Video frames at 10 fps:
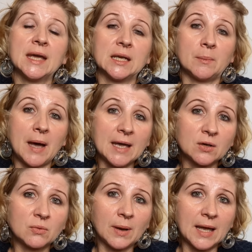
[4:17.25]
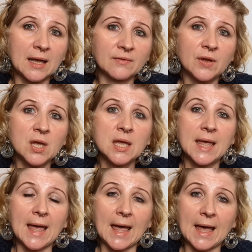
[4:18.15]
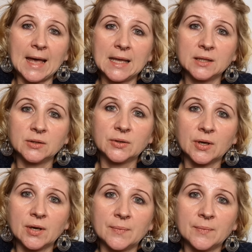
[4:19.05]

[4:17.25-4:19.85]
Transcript: in a microwave, and